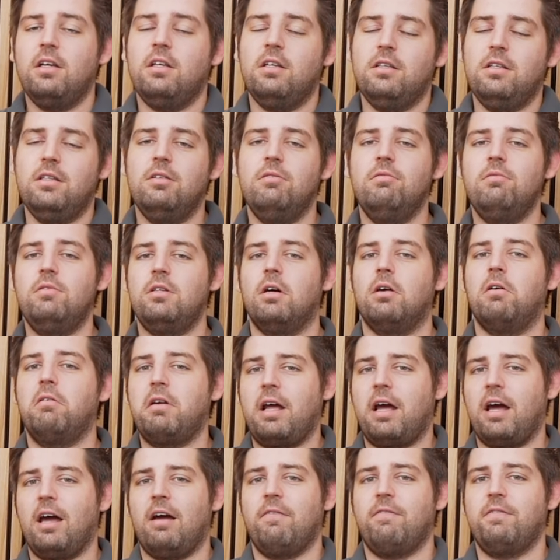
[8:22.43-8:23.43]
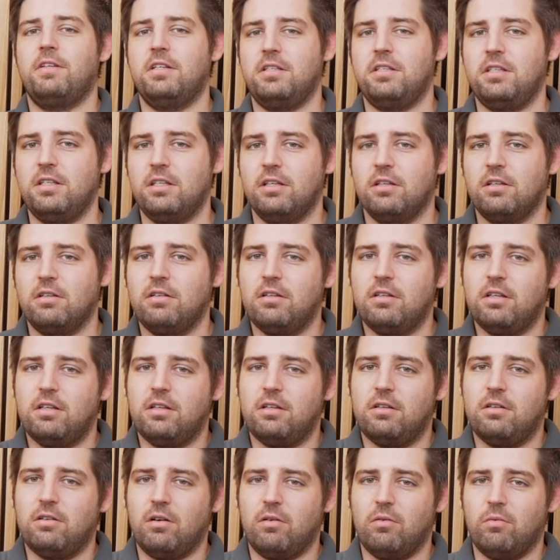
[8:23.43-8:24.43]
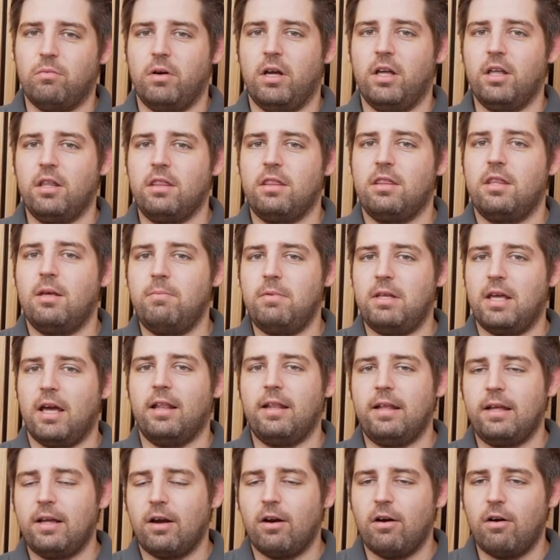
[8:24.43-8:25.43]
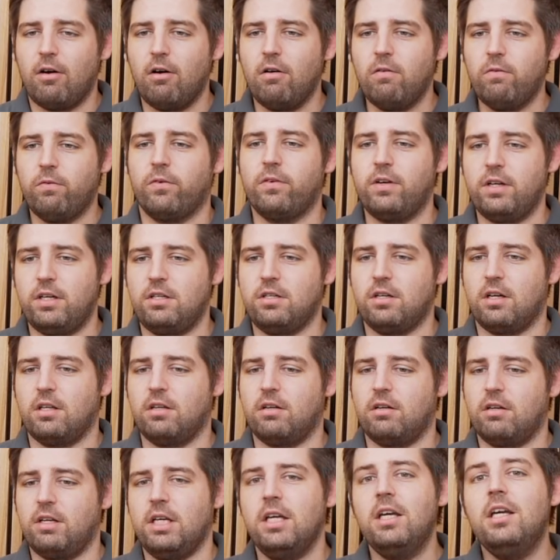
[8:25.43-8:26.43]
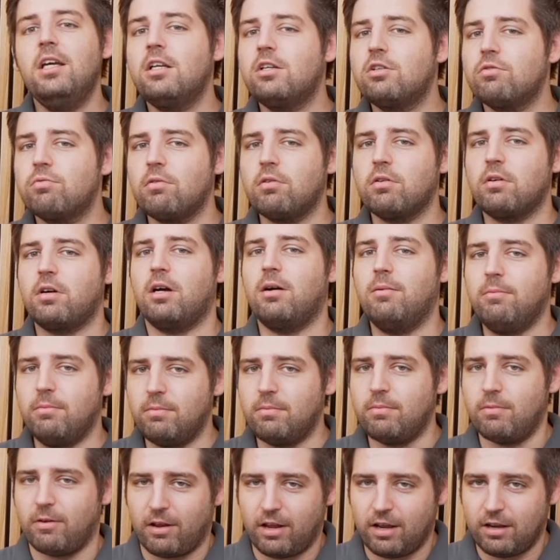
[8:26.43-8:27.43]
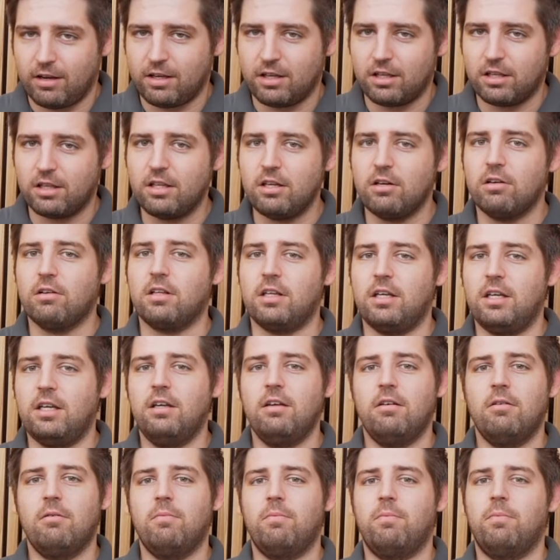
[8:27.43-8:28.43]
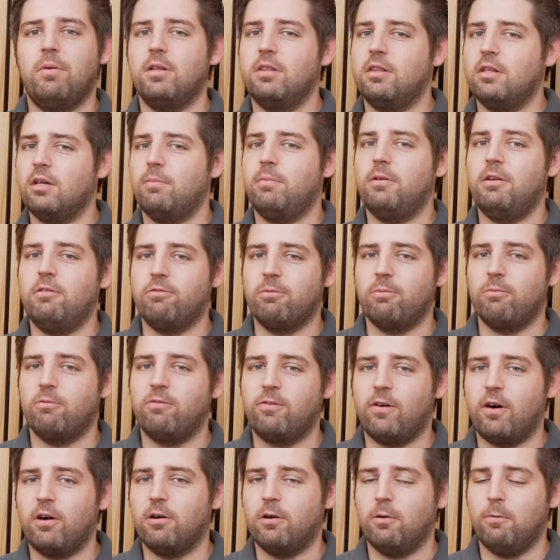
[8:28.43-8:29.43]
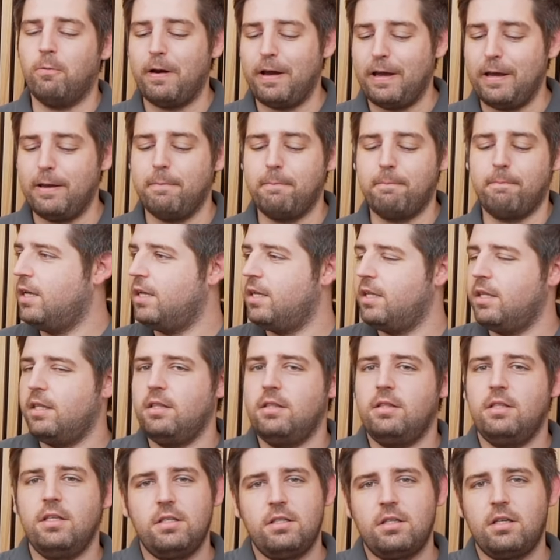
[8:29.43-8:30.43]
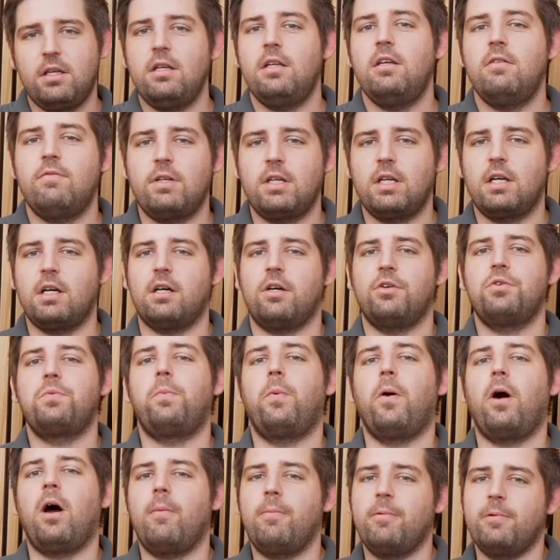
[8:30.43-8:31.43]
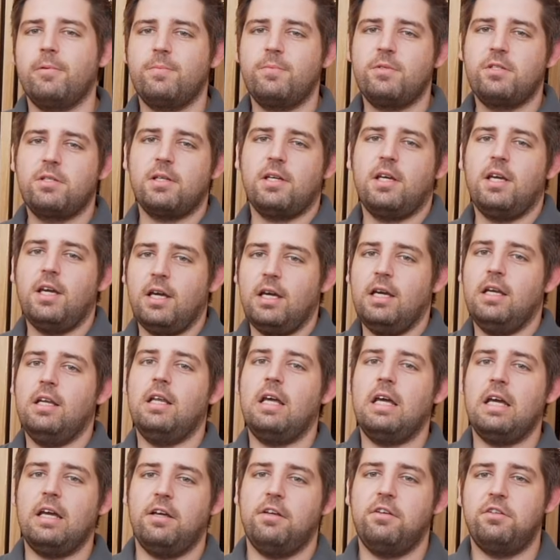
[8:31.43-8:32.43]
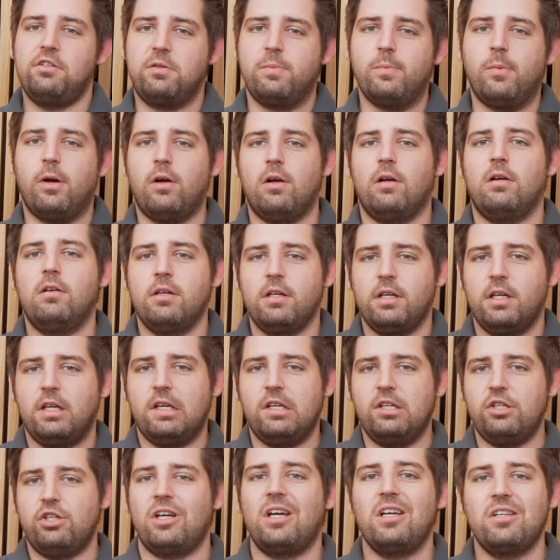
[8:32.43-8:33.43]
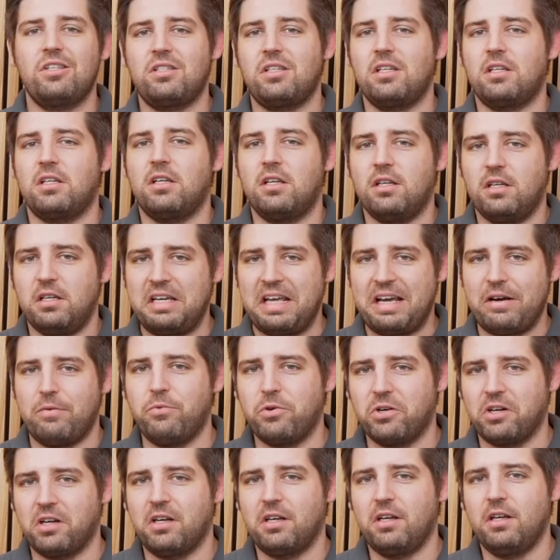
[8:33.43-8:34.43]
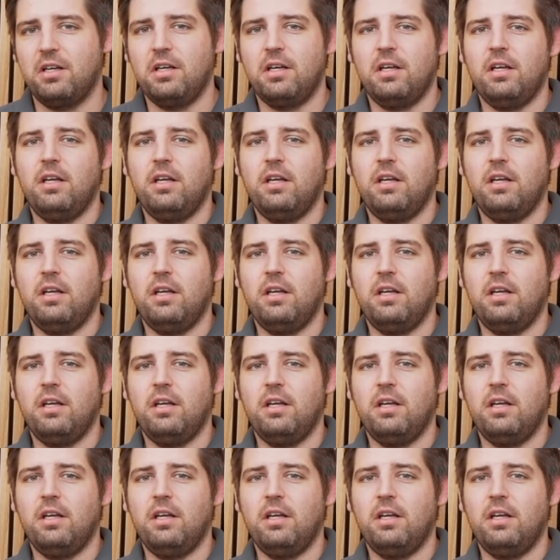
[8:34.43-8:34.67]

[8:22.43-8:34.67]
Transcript: you don't have to deal with them yelling over each other. Each will come clearly, but they'll be from far away. This can even cause problems in a small, congested network.